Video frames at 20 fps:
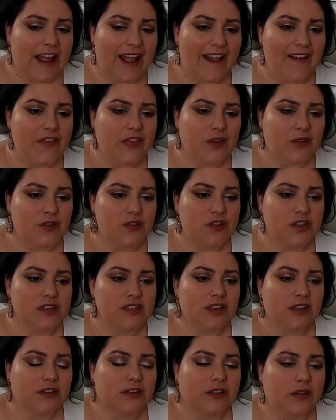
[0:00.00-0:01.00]
And there's
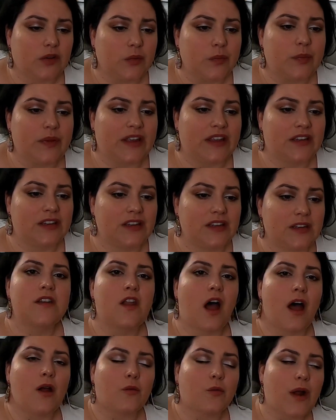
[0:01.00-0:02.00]
just a little bit,
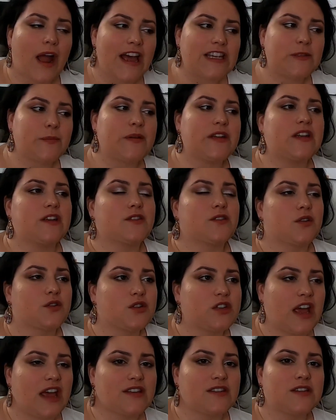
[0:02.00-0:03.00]
not raspiness or
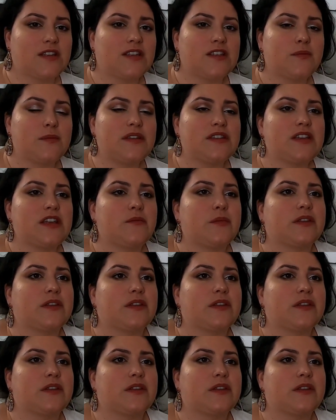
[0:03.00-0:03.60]
chest that's missing,